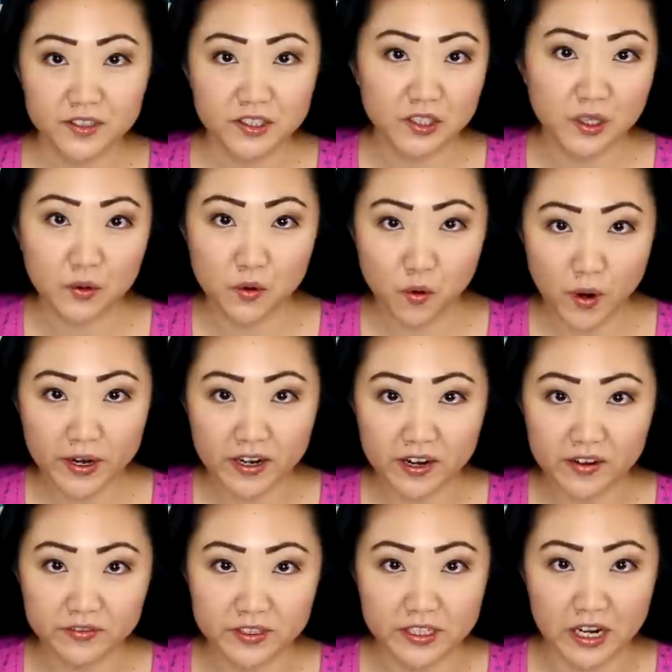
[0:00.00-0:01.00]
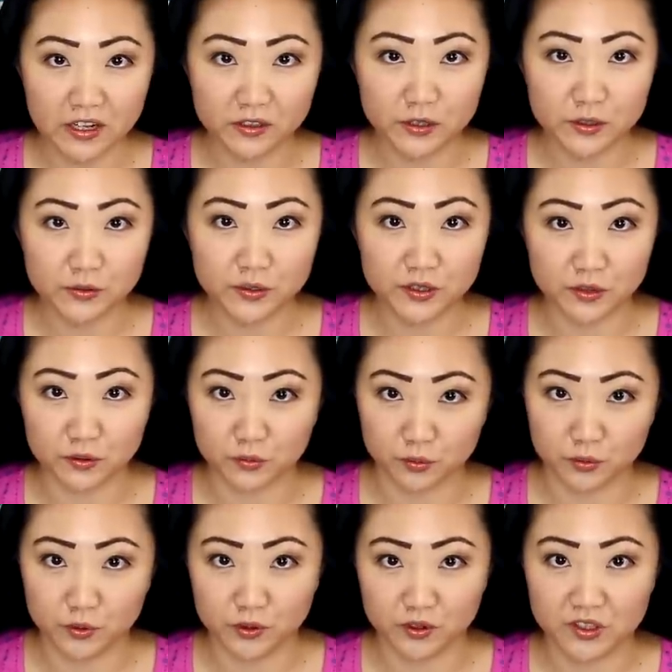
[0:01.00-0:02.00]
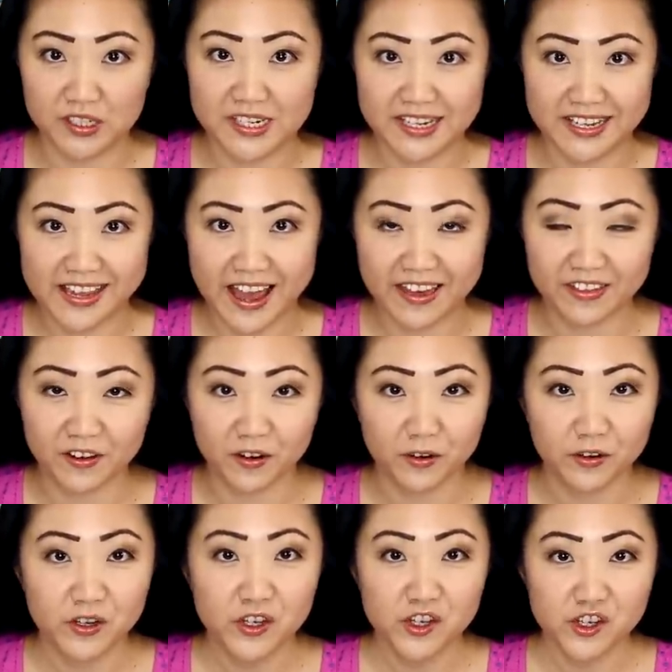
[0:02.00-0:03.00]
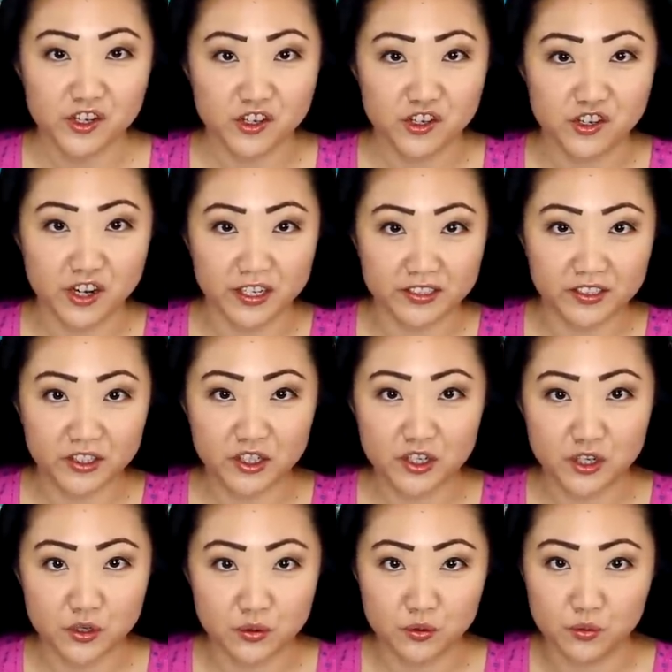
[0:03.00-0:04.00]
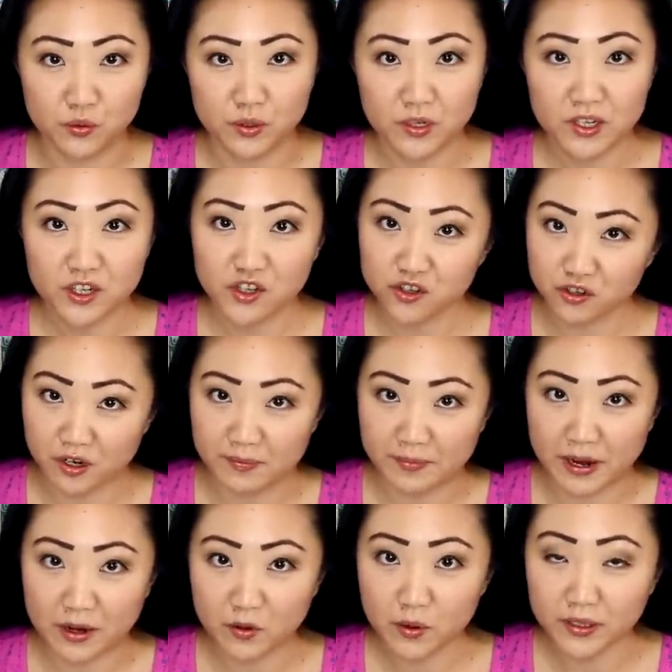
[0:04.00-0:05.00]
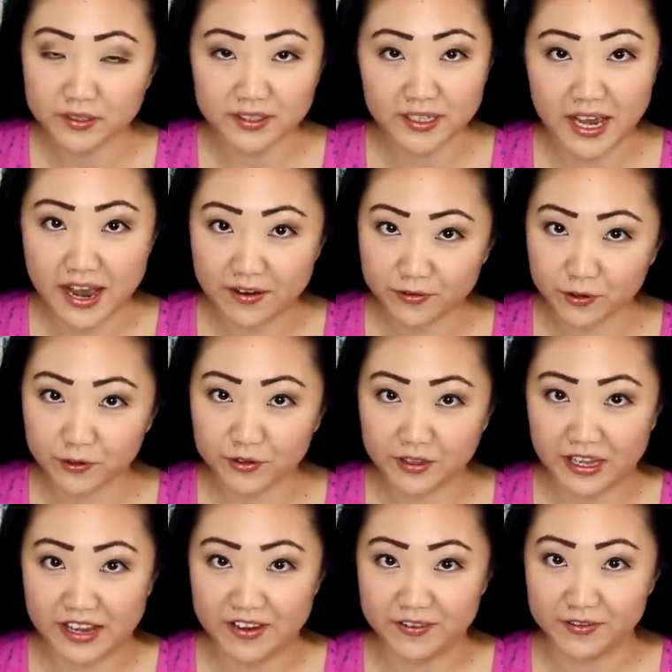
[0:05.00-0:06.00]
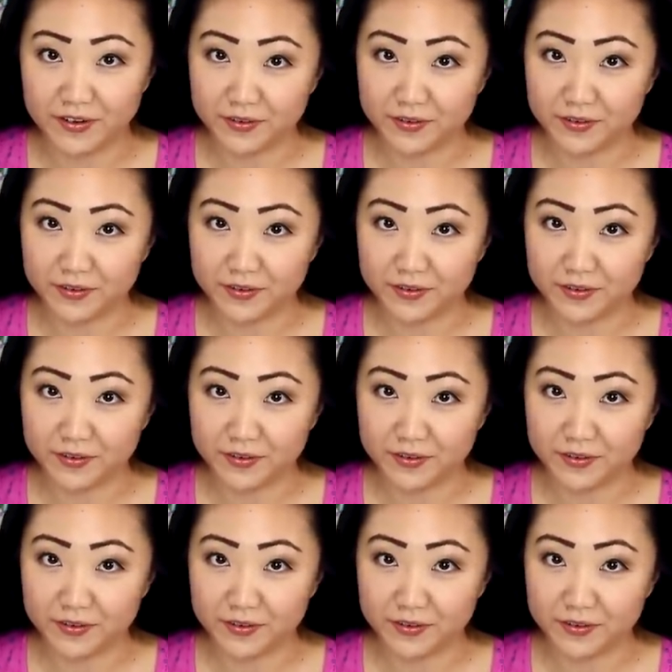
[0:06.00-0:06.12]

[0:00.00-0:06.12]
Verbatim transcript: So quite often I'll use those rulers together just to trim my quilts after they've